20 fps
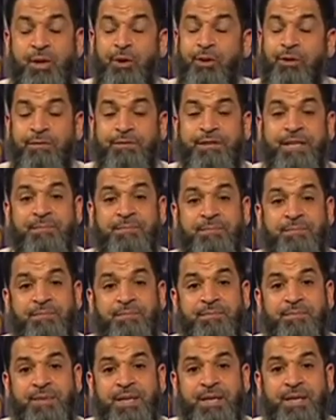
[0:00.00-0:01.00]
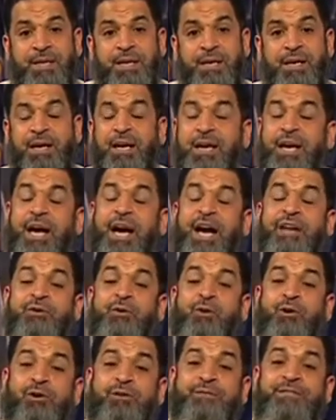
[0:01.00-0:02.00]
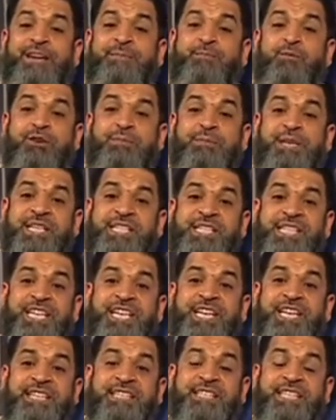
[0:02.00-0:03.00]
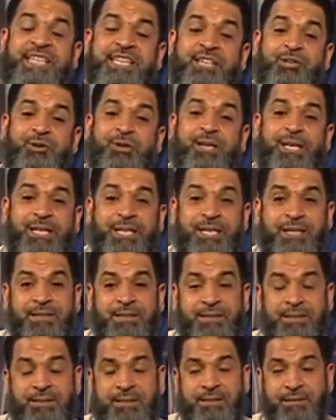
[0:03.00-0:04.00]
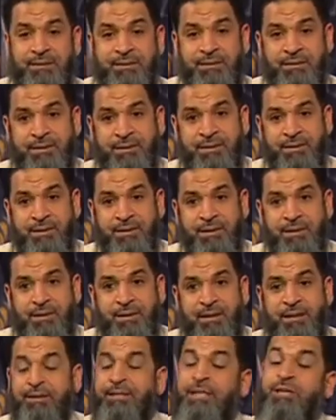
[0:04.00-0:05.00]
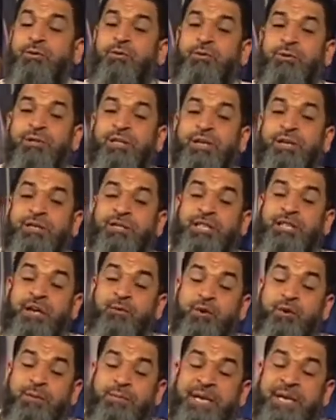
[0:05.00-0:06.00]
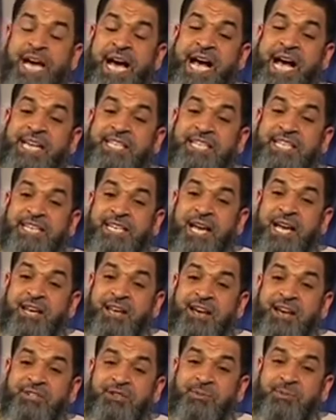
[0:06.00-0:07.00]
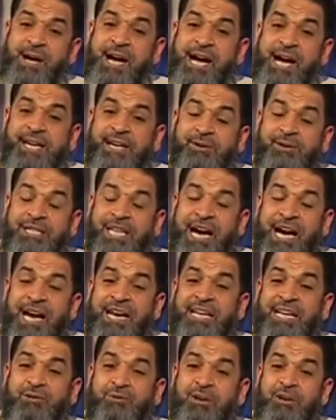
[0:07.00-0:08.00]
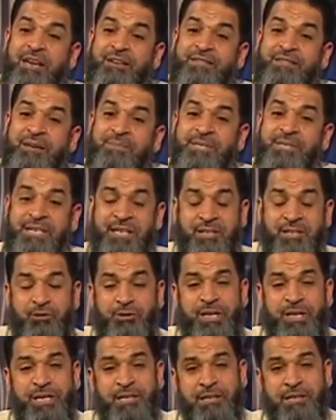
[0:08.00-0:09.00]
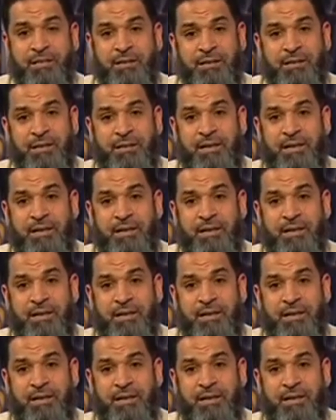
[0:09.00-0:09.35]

All of them. And all of them will be seeking security. They will be asking Allah subhanahu wa ta'ala to give them security.